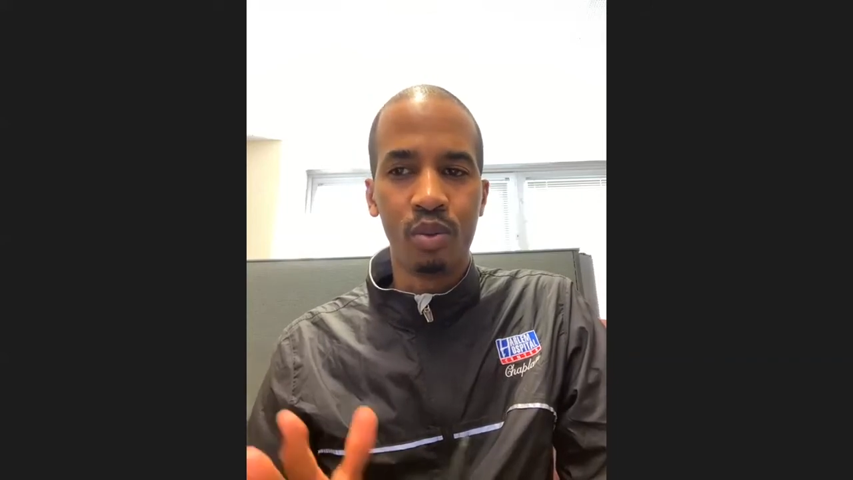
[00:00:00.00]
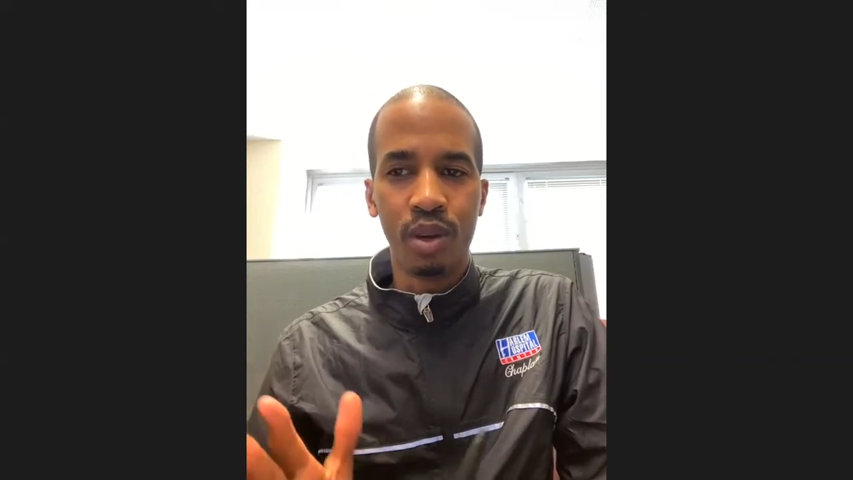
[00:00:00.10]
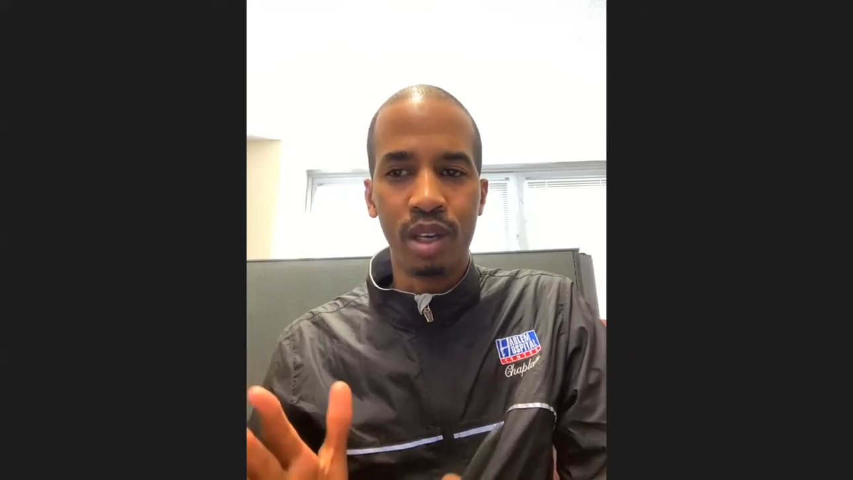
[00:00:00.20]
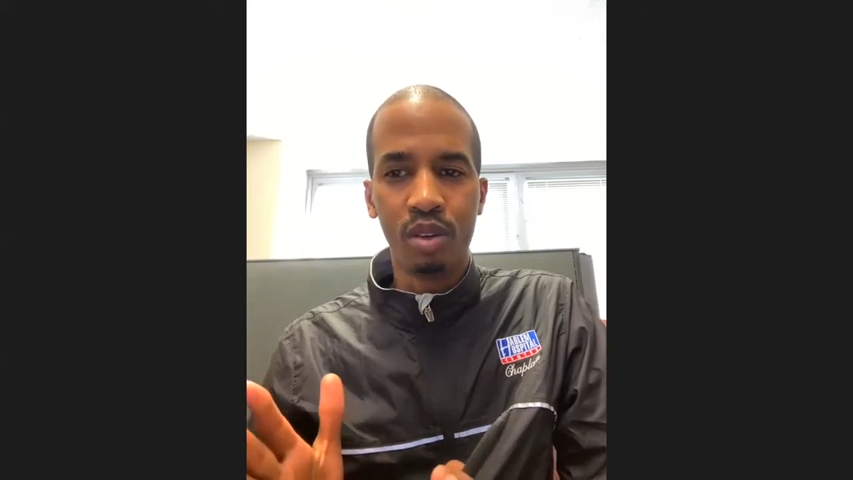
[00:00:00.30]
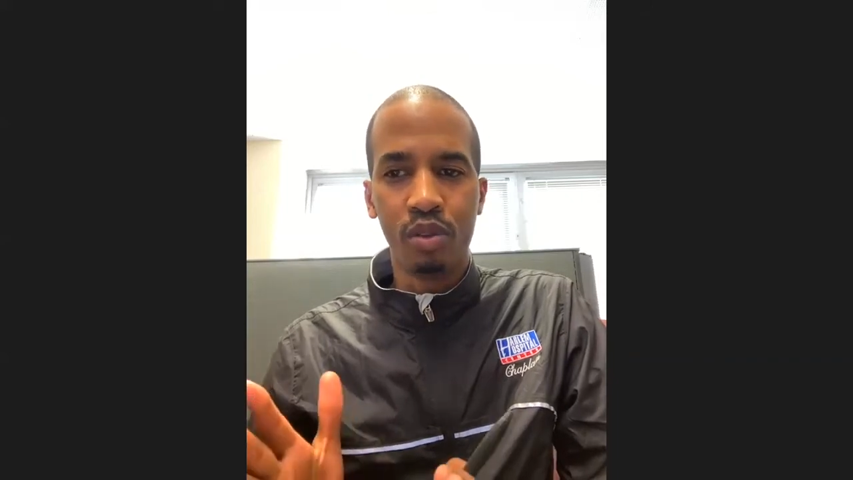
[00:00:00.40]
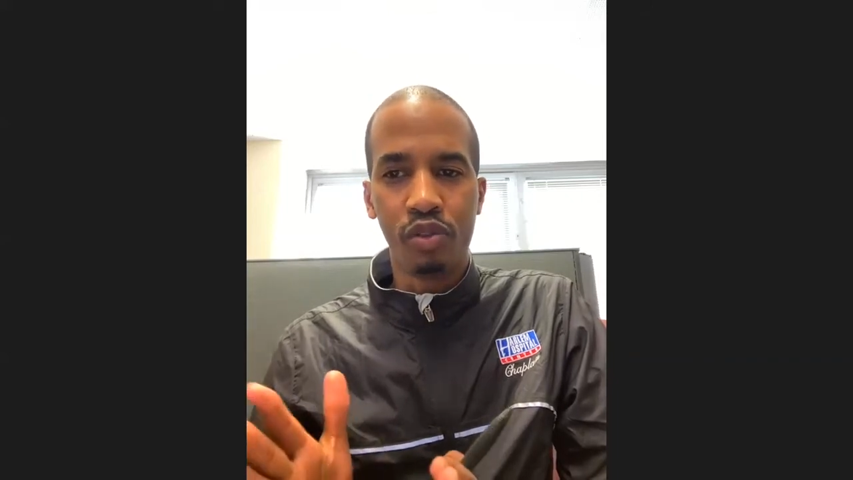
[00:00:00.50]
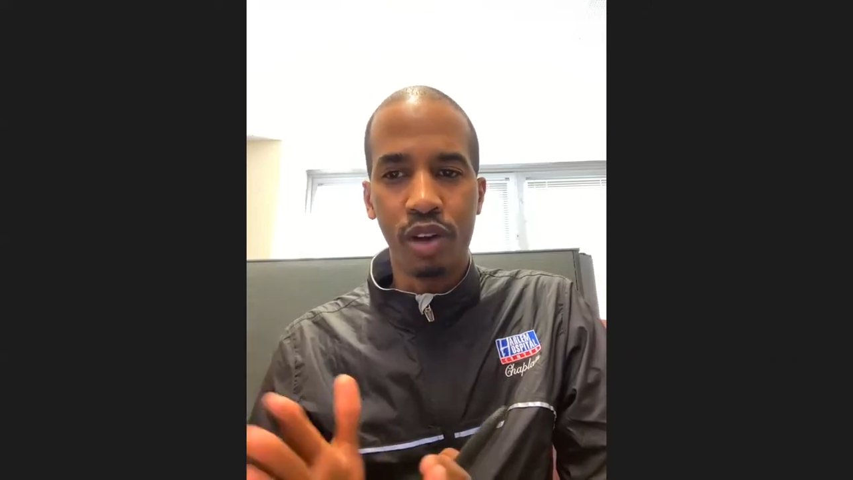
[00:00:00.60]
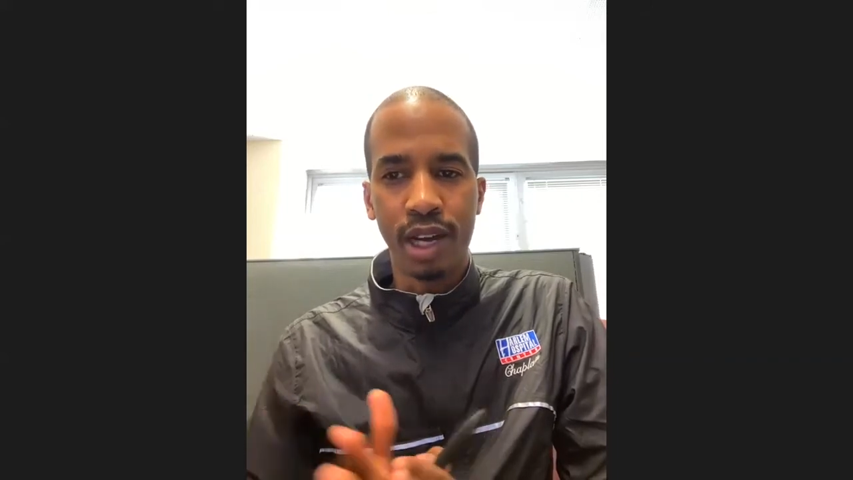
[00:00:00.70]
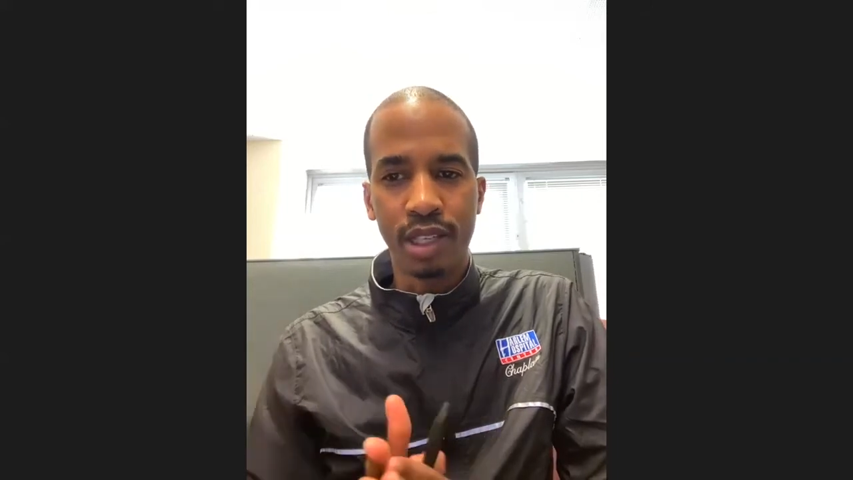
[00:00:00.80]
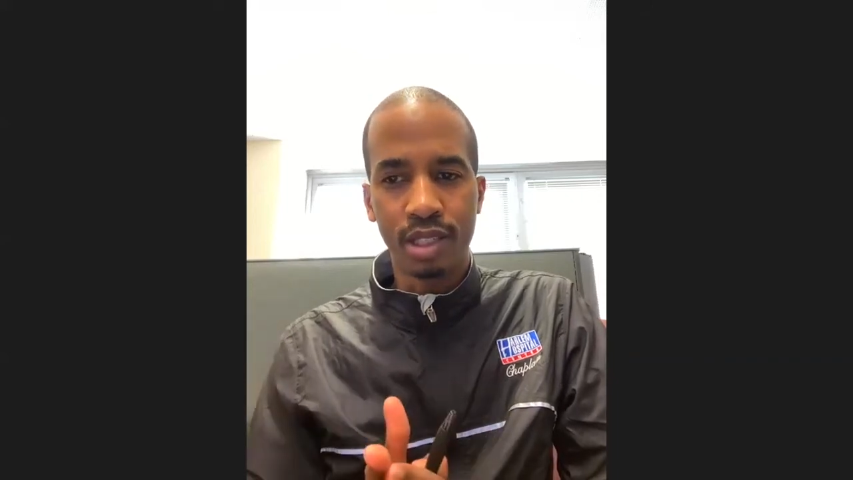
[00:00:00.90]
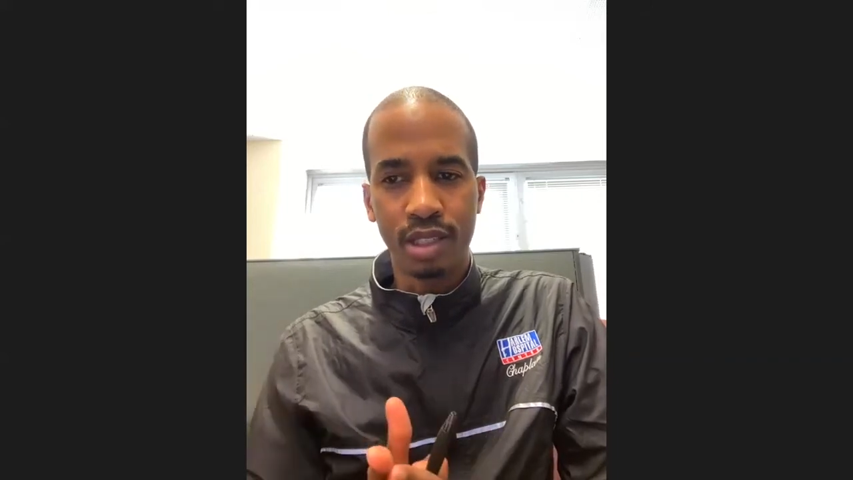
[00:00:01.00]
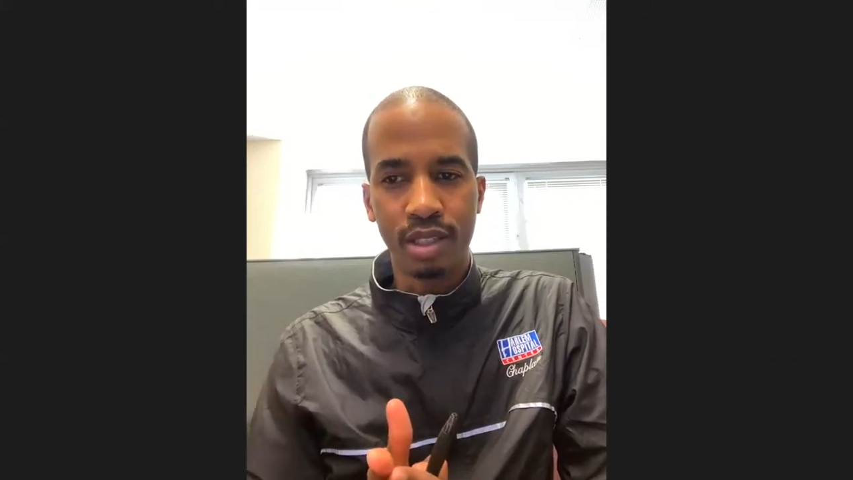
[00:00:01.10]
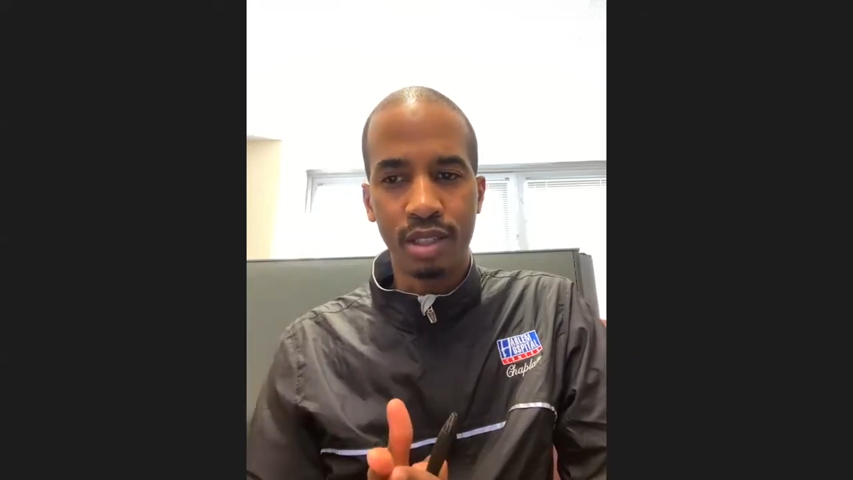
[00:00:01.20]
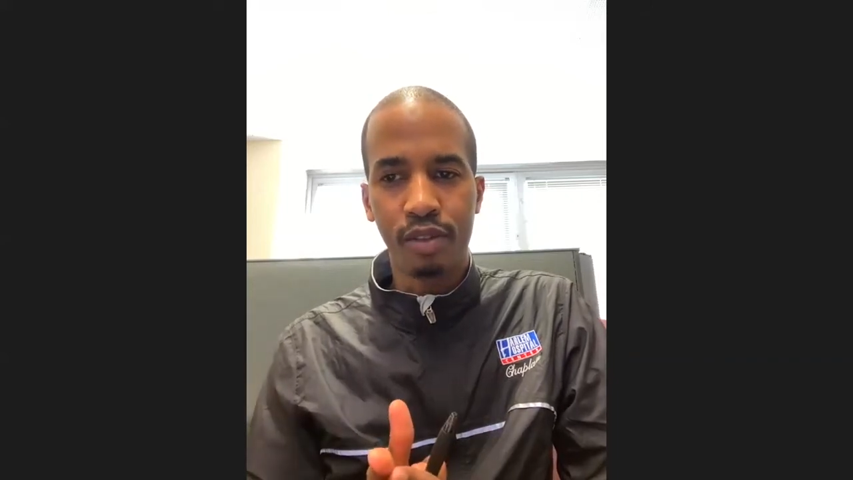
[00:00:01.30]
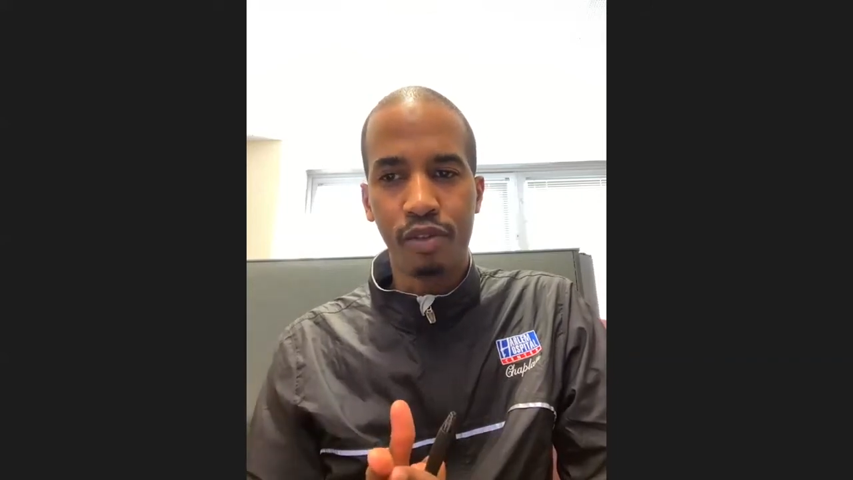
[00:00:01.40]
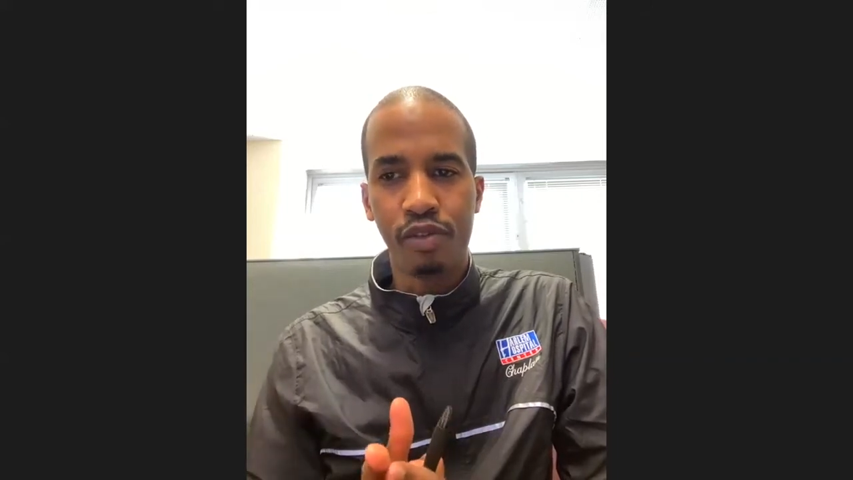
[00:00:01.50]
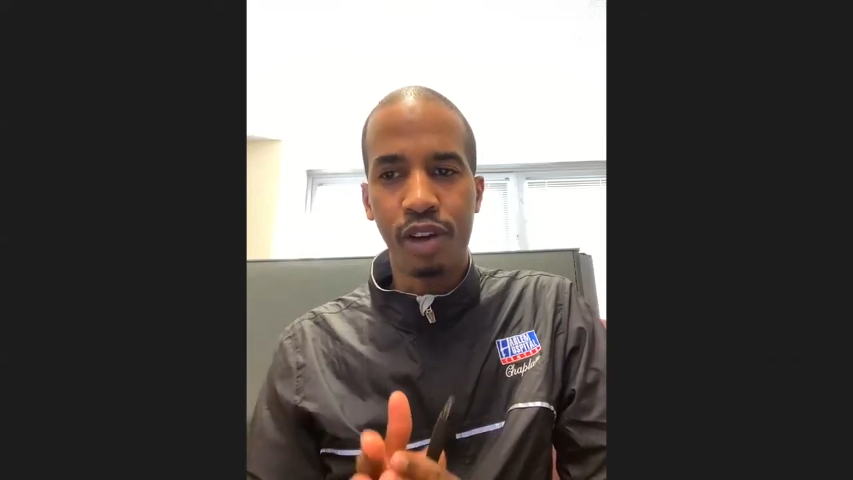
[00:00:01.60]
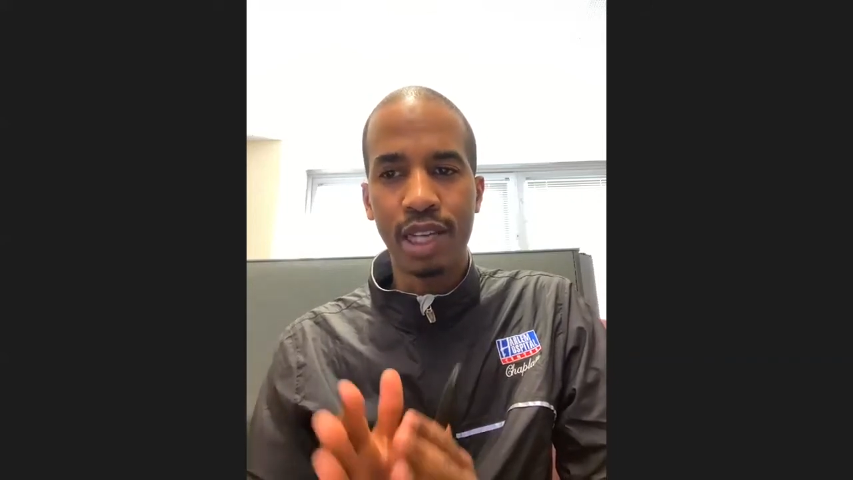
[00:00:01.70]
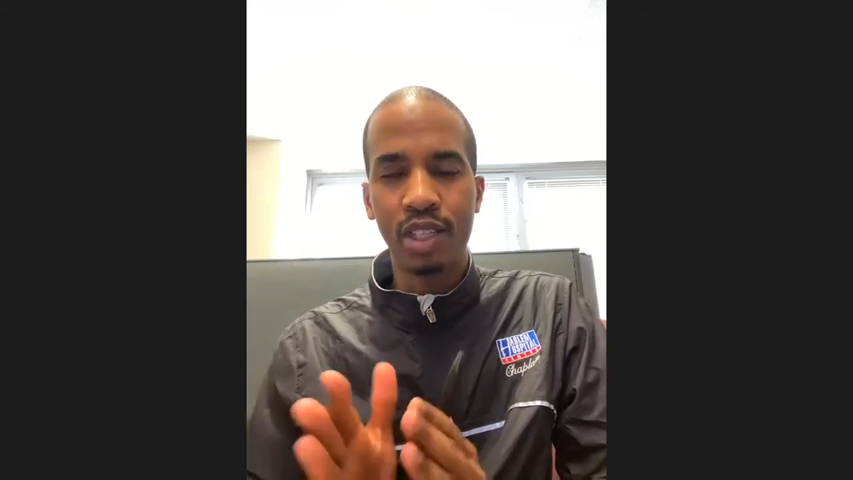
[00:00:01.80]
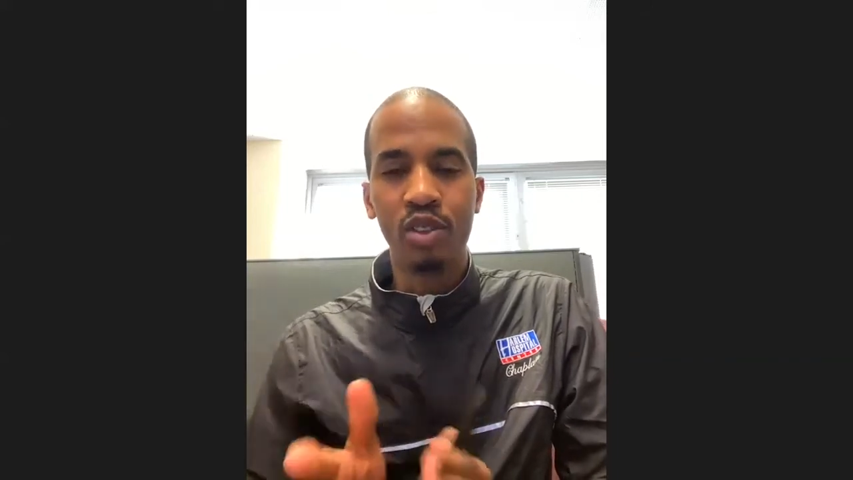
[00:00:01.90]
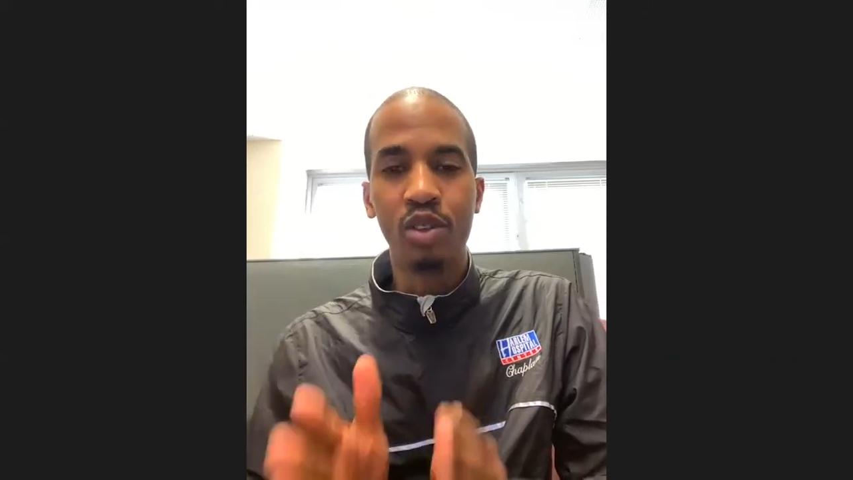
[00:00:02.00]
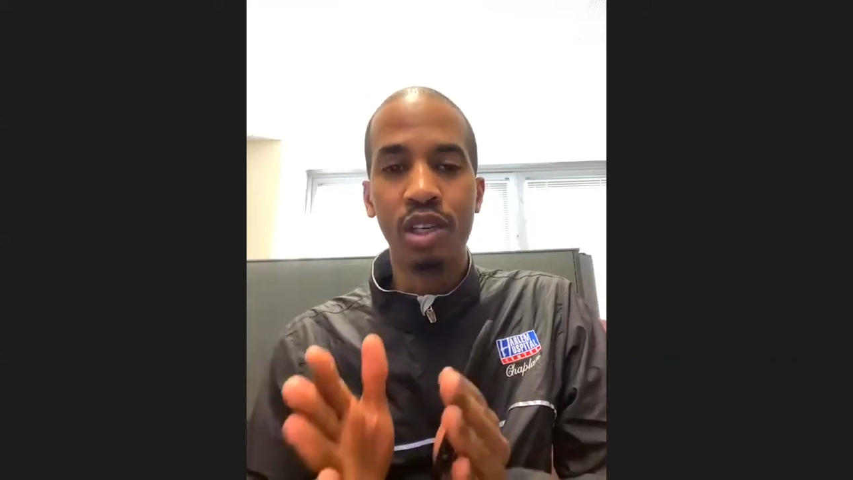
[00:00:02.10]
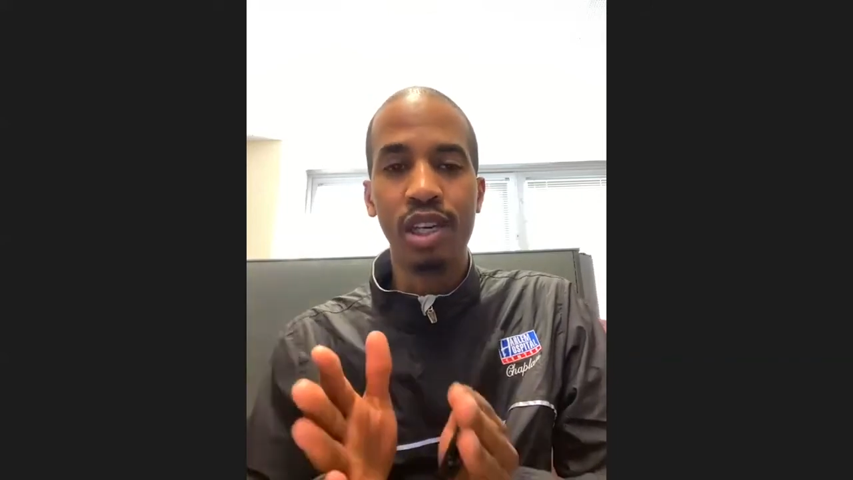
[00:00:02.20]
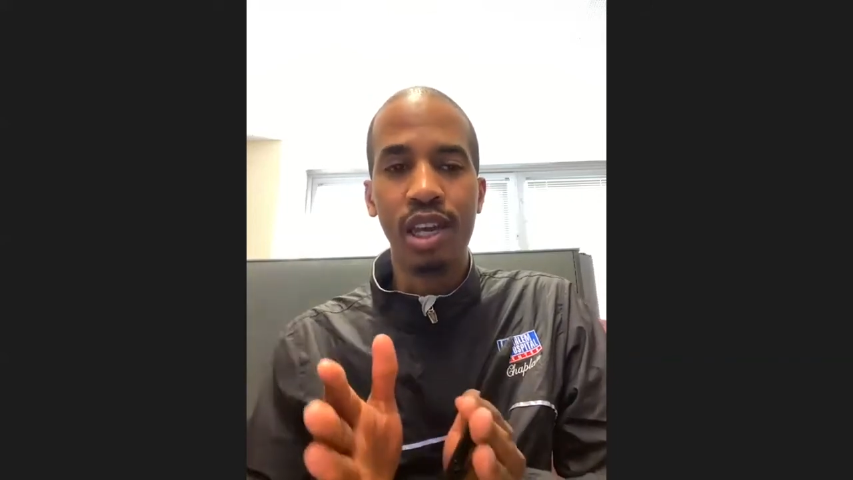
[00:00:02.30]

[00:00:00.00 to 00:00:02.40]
when you fast, fast the